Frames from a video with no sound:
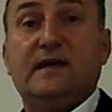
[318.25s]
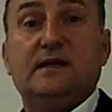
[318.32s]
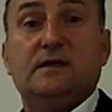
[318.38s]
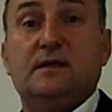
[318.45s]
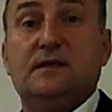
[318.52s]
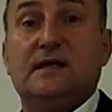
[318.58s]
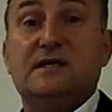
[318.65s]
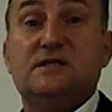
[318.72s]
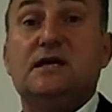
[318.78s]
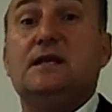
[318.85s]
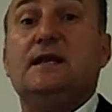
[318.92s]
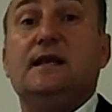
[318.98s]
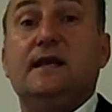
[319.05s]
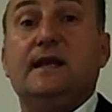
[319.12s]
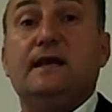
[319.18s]
and
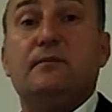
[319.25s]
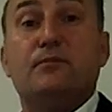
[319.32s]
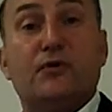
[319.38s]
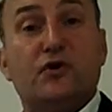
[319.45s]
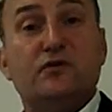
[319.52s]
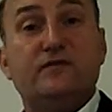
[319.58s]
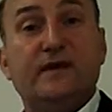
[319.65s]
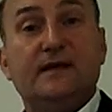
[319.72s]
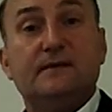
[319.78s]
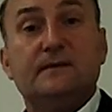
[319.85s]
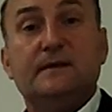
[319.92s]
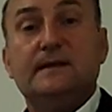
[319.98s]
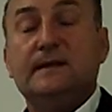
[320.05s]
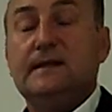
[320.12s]
continually improving.